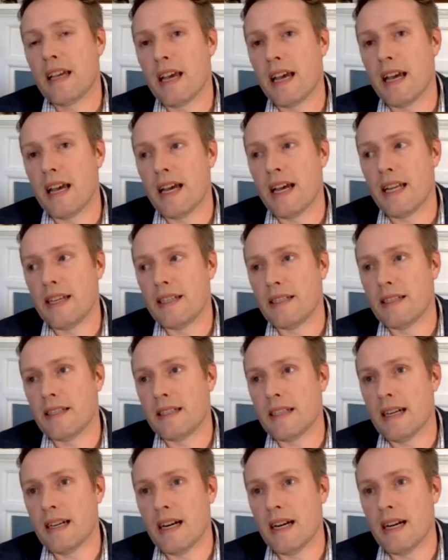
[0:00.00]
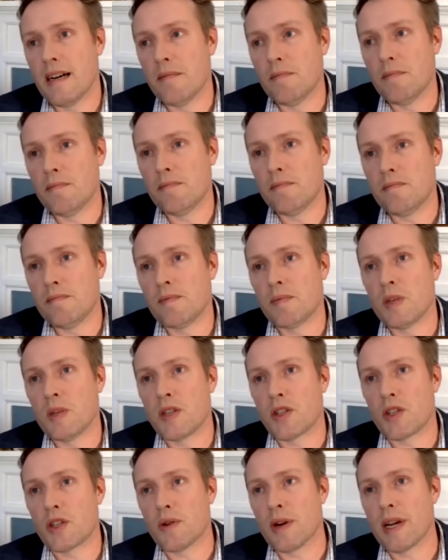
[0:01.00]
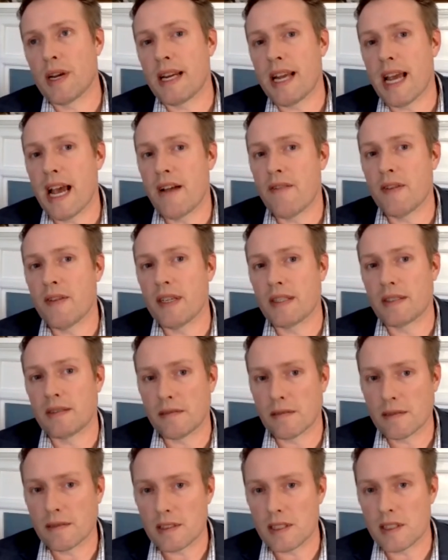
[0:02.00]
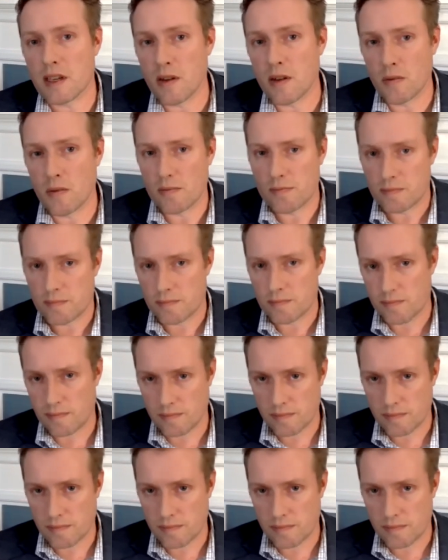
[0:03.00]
And um, it's great having, you know,